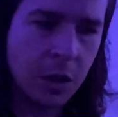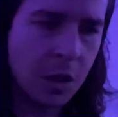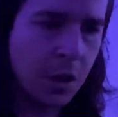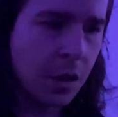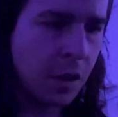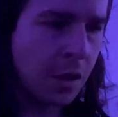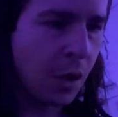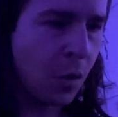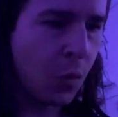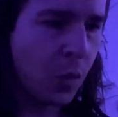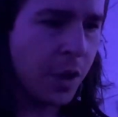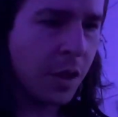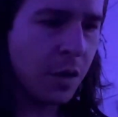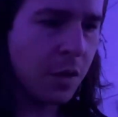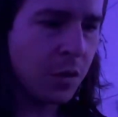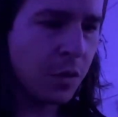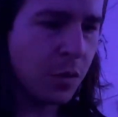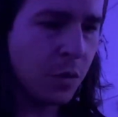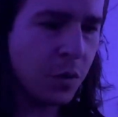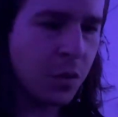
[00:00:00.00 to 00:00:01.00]
Now, what you
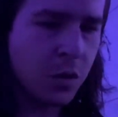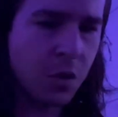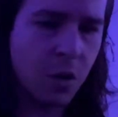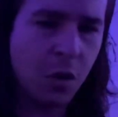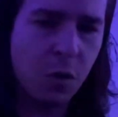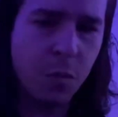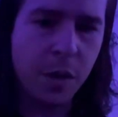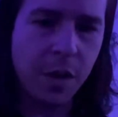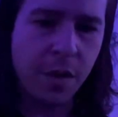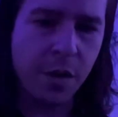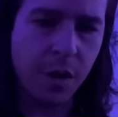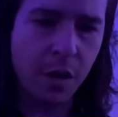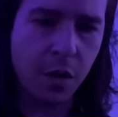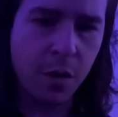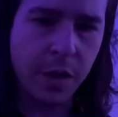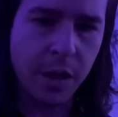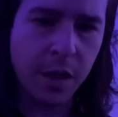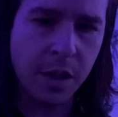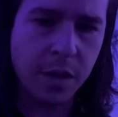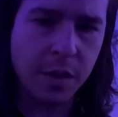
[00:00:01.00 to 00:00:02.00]
do show me, though,
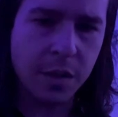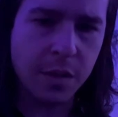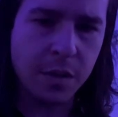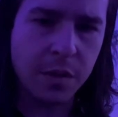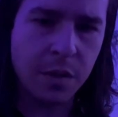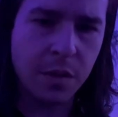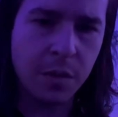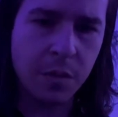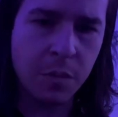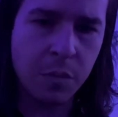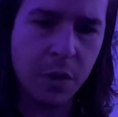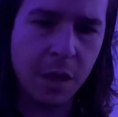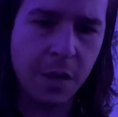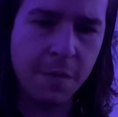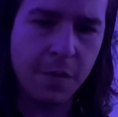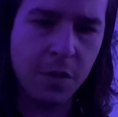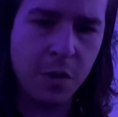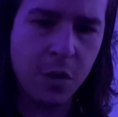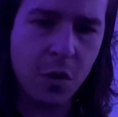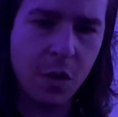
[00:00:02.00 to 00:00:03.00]
is
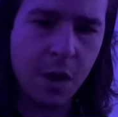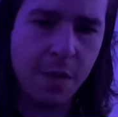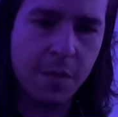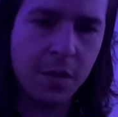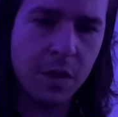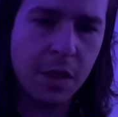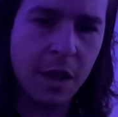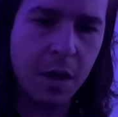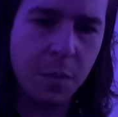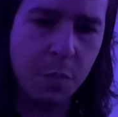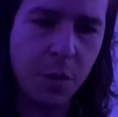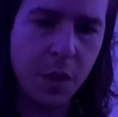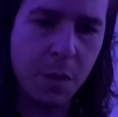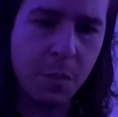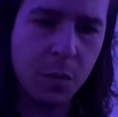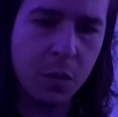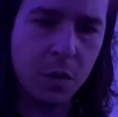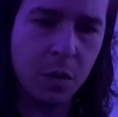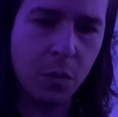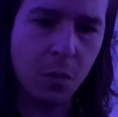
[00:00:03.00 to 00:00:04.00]
even though you have a lot of
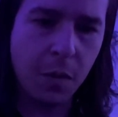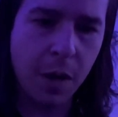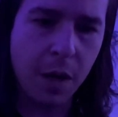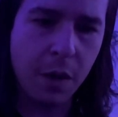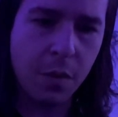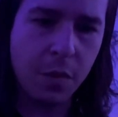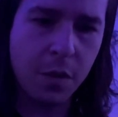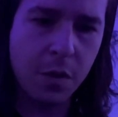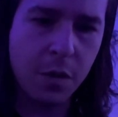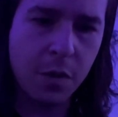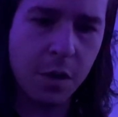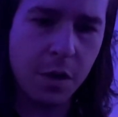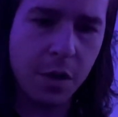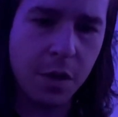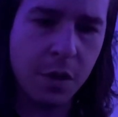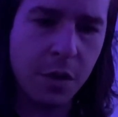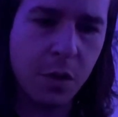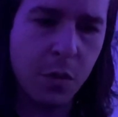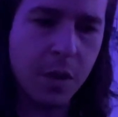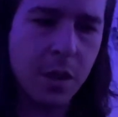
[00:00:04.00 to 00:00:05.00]
people around you and you're
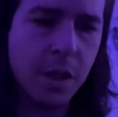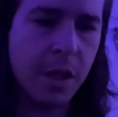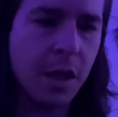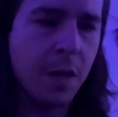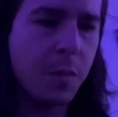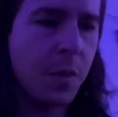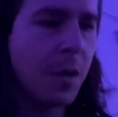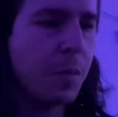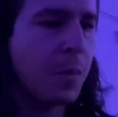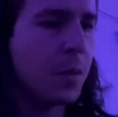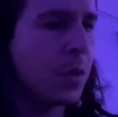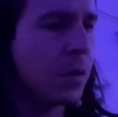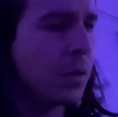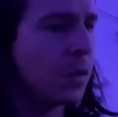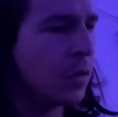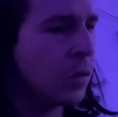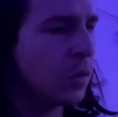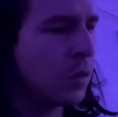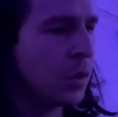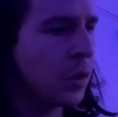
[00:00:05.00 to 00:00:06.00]
dealing with a lot of people,
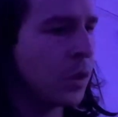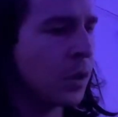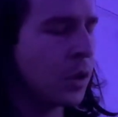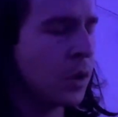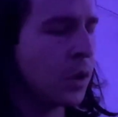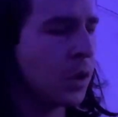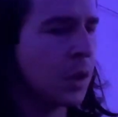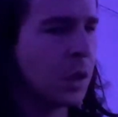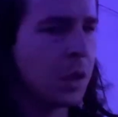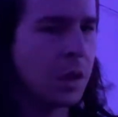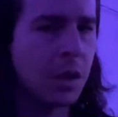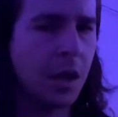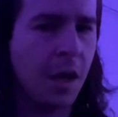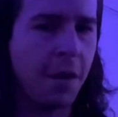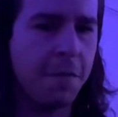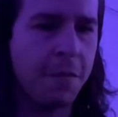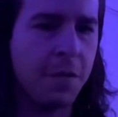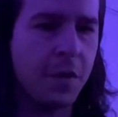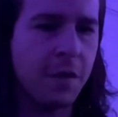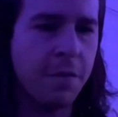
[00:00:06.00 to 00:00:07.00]
I
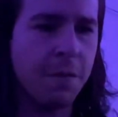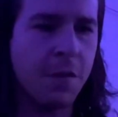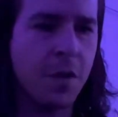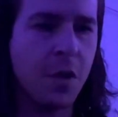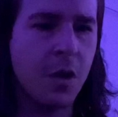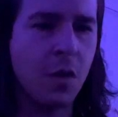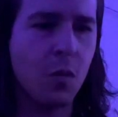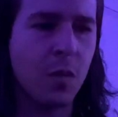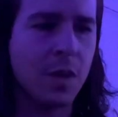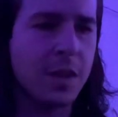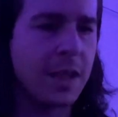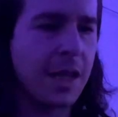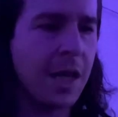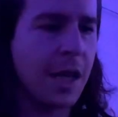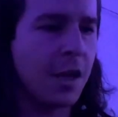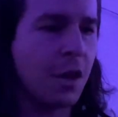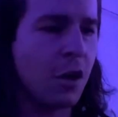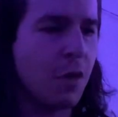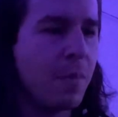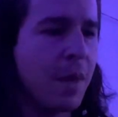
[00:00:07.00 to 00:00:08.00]
feel like for you, once
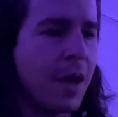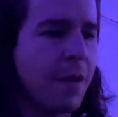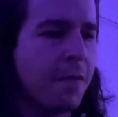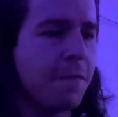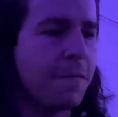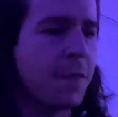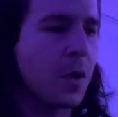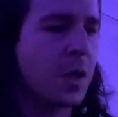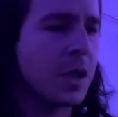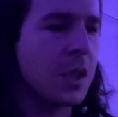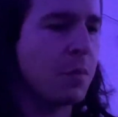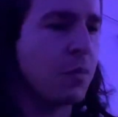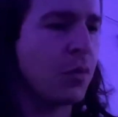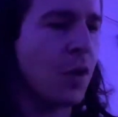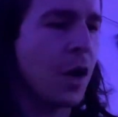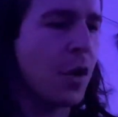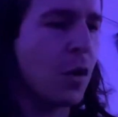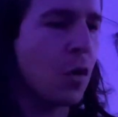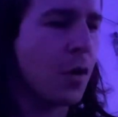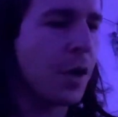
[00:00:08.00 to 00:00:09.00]
again, your main focus and
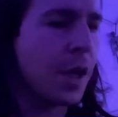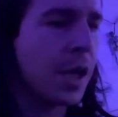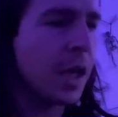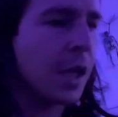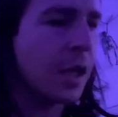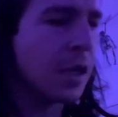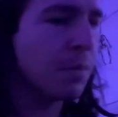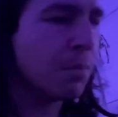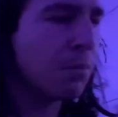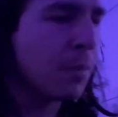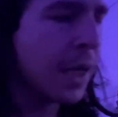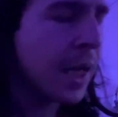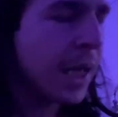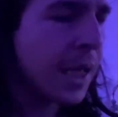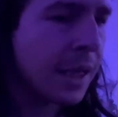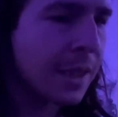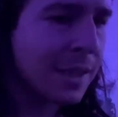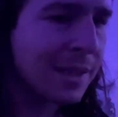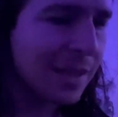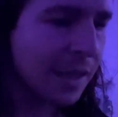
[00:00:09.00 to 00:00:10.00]
priority is
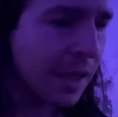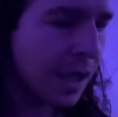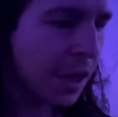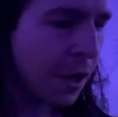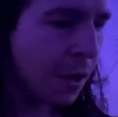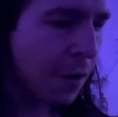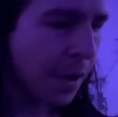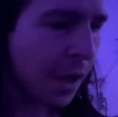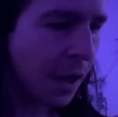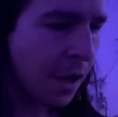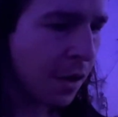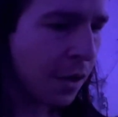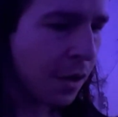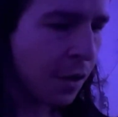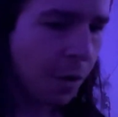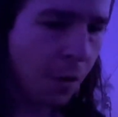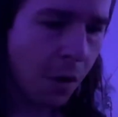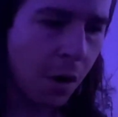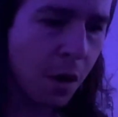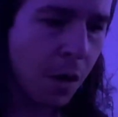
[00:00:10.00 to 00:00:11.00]
money and security,
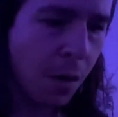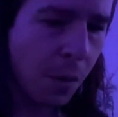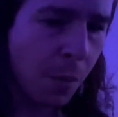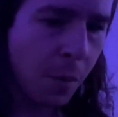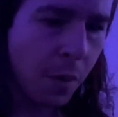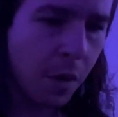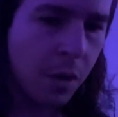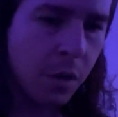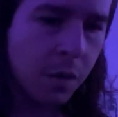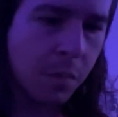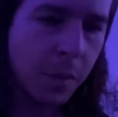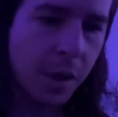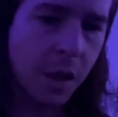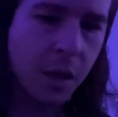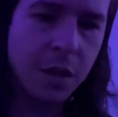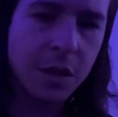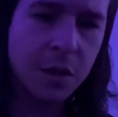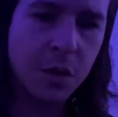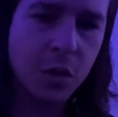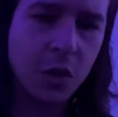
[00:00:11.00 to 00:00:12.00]
your own but
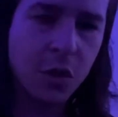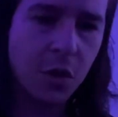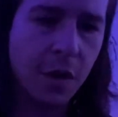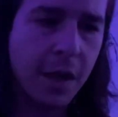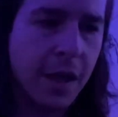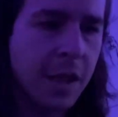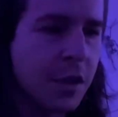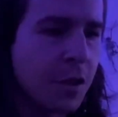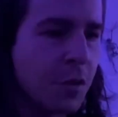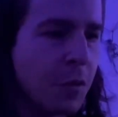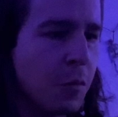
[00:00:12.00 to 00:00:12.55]
also trying to